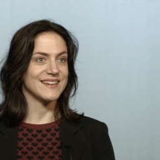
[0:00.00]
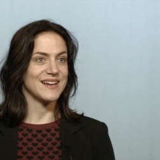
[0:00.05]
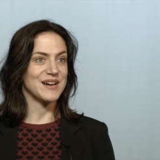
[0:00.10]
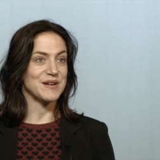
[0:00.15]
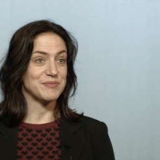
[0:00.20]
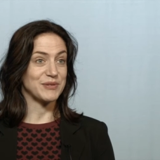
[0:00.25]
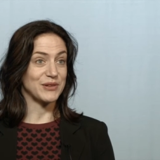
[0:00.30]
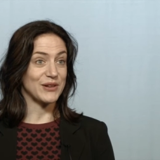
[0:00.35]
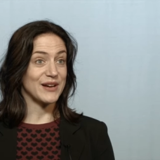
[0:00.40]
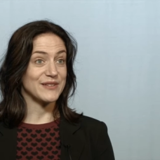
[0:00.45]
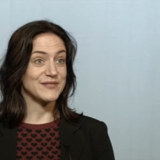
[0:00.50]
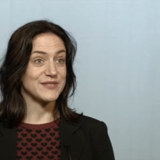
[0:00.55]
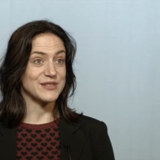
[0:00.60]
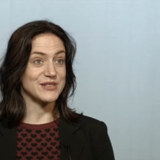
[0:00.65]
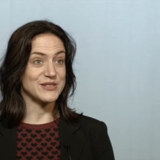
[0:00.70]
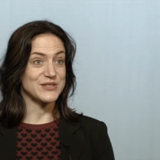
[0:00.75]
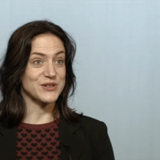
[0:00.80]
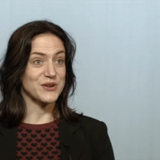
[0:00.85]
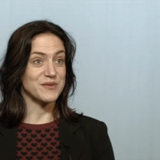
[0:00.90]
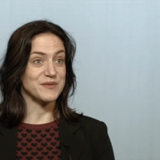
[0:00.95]
applied for
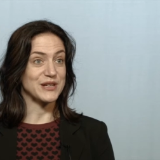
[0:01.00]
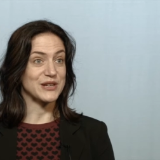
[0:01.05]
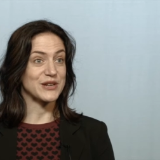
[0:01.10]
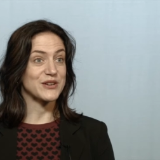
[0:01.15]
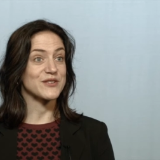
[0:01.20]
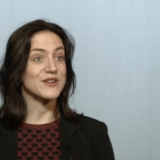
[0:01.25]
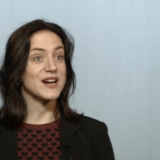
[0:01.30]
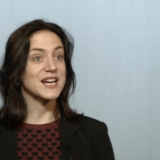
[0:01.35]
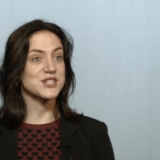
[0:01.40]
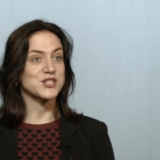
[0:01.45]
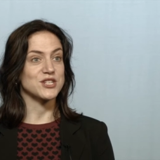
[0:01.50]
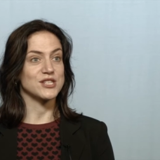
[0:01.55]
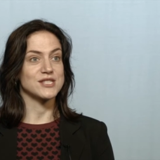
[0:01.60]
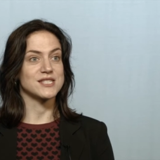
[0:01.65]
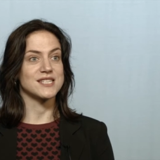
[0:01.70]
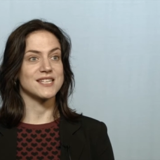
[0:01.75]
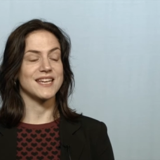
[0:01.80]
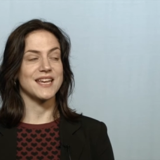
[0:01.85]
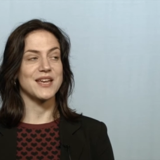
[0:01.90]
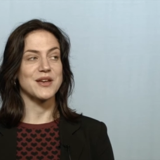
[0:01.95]
the job in
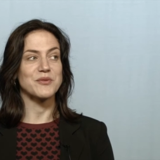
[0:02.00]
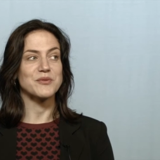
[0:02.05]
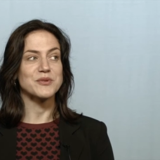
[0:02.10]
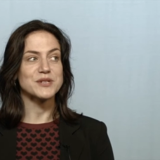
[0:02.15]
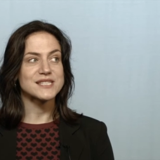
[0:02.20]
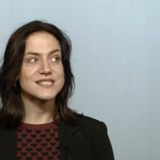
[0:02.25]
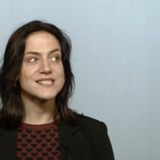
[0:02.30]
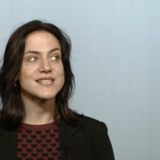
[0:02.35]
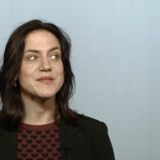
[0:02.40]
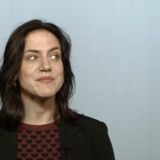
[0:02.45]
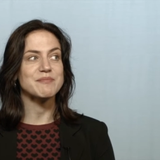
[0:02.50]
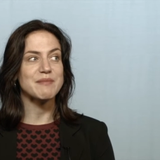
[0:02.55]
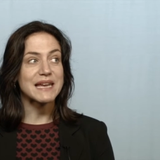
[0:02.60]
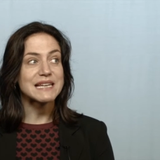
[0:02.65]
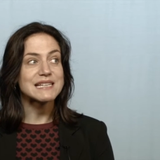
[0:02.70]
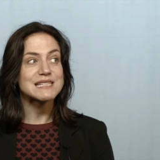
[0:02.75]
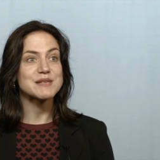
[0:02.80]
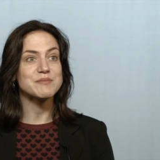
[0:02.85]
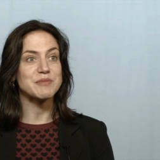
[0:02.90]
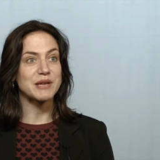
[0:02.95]
corrections, it was
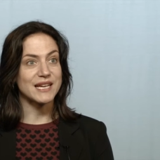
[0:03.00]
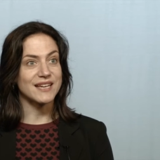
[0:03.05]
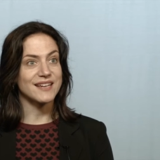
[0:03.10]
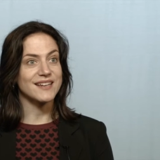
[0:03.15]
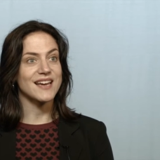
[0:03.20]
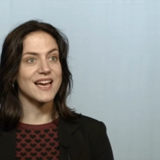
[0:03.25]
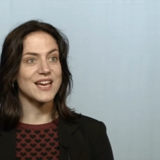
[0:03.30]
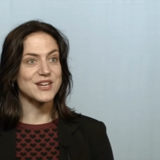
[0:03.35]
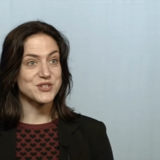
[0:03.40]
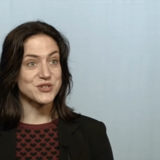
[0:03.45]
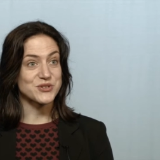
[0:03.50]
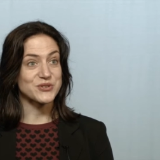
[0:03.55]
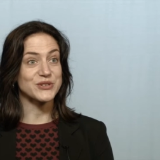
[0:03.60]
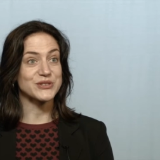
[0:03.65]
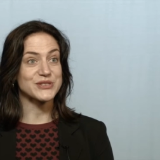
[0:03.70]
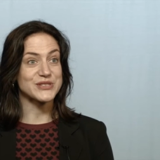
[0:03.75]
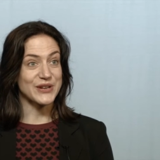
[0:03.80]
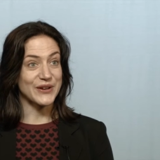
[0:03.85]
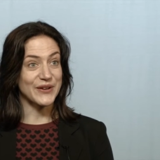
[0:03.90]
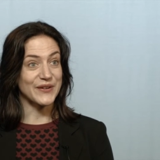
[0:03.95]
meant to be a
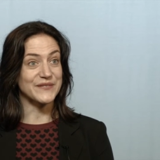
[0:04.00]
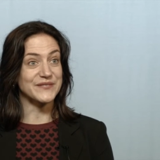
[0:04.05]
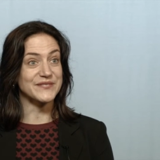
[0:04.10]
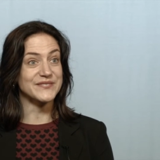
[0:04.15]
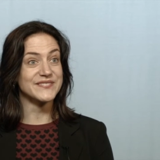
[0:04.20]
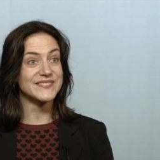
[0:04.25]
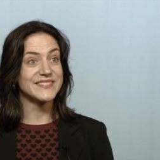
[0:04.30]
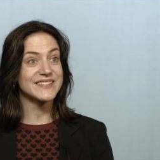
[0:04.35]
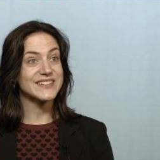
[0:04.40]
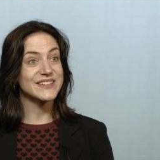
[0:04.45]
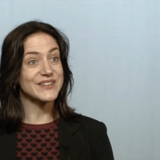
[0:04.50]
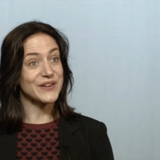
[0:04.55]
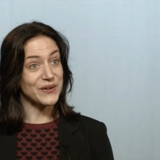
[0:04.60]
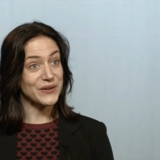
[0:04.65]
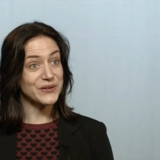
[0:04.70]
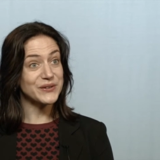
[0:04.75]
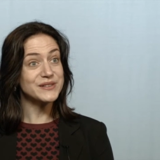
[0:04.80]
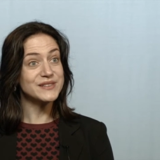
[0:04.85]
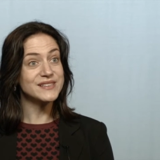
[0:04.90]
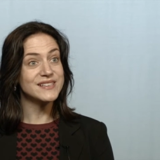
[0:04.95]
short-term
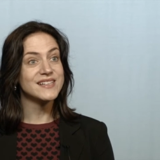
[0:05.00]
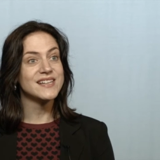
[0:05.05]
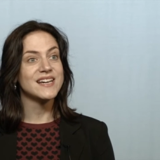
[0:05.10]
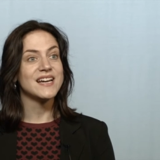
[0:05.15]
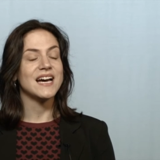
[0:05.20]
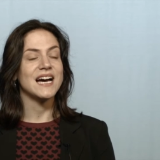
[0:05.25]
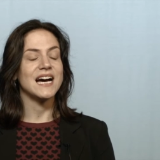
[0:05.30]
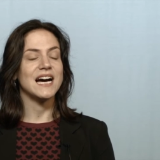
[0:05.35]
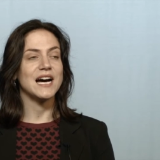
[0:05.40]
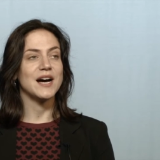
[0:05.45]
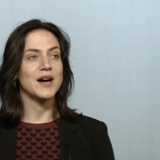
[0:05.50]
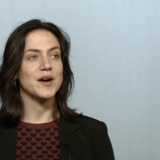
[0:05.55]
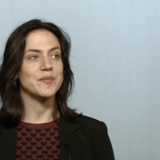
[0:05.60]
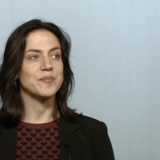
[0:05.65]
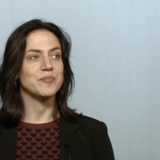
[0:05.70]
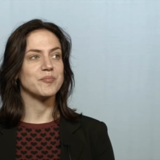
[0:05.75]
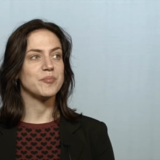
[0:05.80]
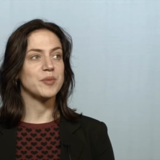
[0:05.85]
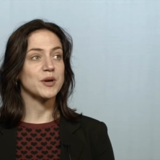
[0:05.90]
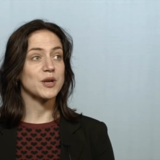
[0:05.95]
goal,
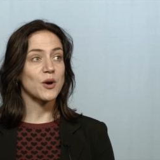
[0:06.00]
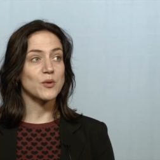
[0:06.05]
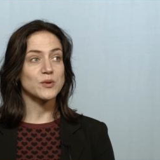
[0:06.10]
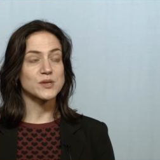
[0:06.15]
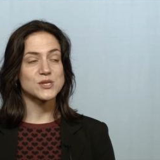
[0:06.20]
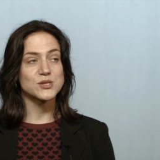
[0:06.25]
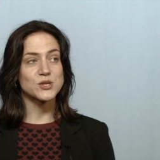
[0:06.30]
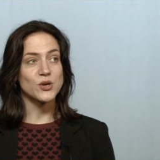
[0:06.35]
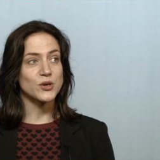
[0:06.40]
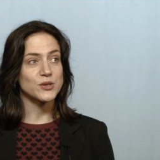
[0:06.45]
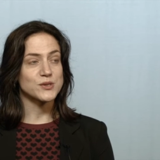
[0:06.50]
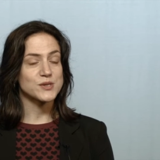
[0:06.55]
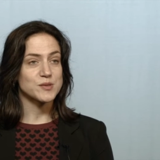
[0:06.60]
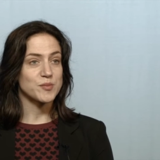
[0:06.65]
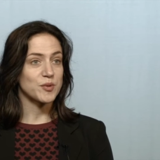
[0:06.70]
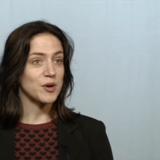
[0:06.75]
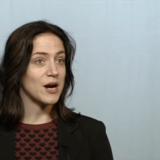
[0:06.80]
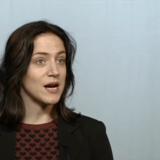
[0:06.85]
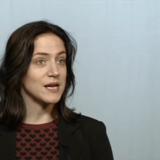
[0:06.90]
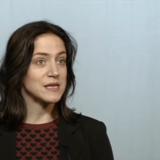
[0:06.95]
um, but I was so
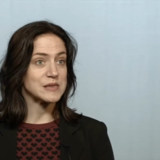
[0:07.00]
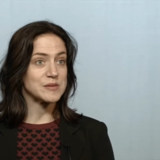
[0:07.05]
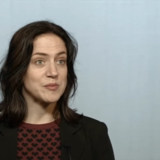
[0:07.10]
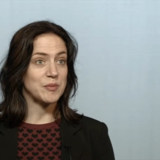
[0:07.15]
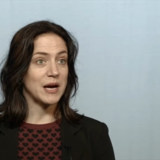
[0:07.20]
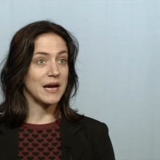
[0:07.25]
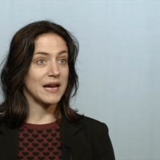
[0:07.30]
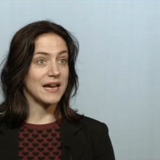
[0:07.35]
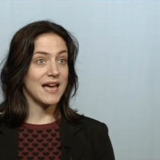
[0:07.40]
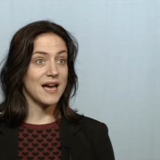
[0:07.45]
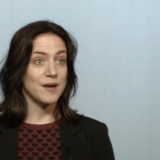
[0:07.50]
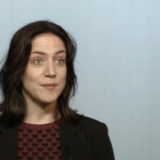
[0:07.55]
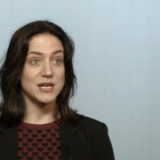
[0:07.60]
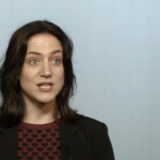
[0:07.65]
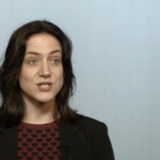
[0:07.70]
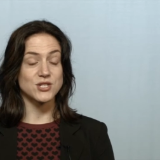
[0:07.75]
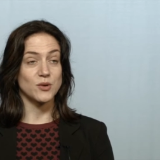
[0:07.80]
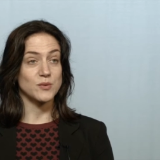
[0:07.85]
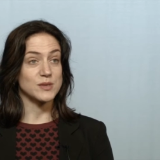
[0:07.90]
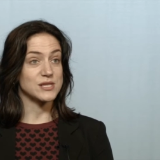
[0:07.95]
surprised by how
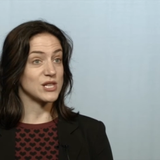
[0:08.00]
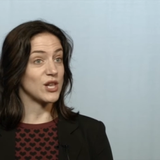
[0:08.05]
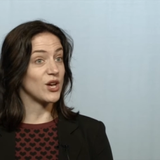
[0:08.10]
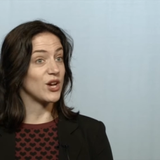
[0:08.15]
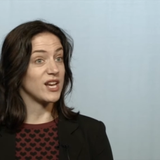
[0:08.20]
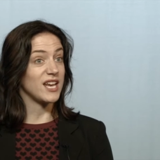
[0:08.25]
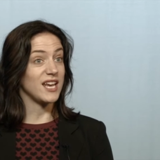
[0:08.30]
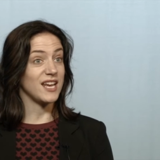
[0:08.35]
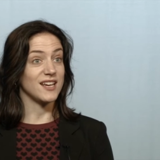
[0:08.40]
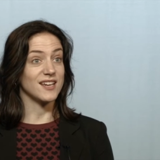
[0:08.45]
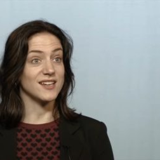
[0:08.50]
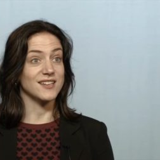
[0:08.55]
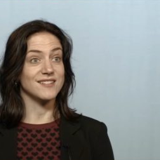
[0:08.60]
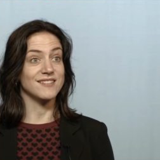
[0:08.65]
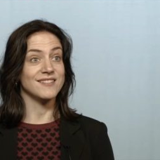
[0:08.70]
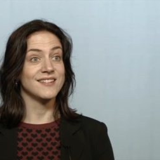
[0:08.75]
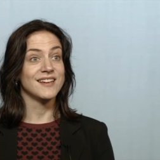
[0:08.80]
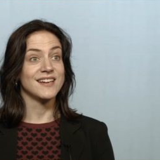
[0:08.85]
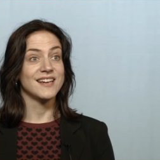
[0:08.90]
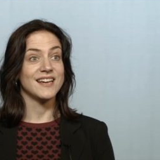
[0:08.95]
much I was learning
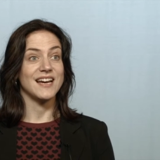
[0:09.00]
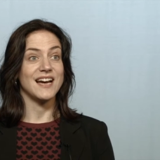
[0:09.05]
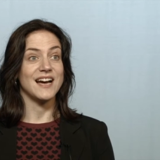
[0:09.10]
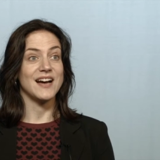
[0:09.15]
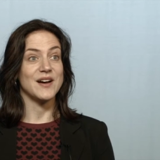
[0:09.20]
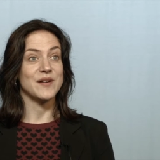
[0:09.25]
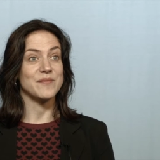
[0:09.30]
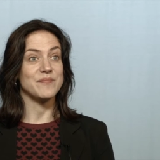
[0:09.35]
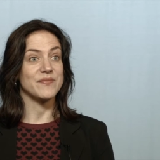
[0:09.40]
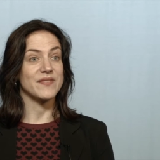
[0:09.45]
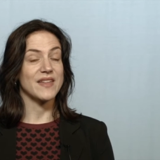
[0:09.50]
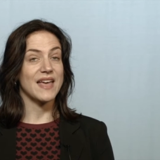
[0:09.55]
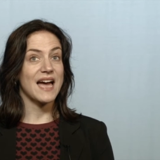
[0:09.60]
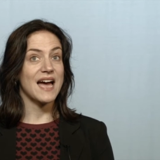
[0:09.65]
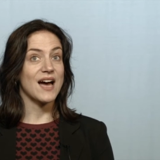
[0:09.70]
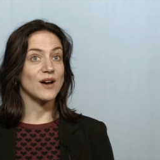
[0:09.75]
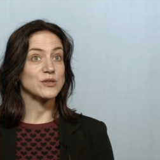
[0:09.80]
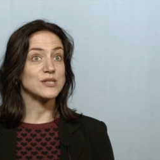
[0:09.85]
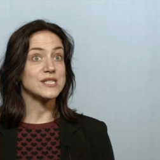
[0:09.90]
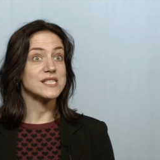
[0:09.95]
and um,
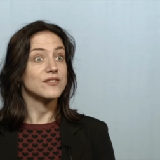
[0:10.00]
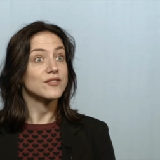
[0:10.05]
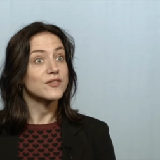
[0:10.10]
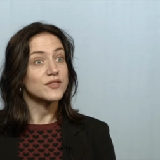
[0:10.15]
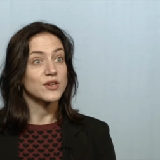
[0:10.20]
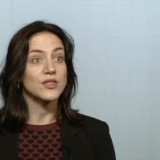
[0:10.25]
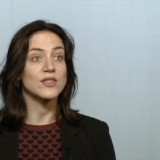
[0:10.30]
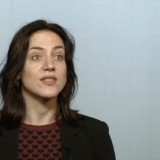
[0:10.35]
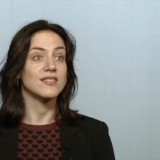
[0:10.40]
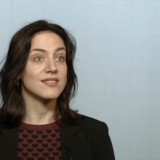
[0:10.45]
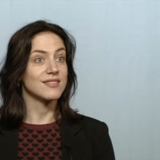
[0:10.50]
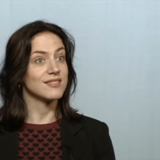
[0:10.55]
how different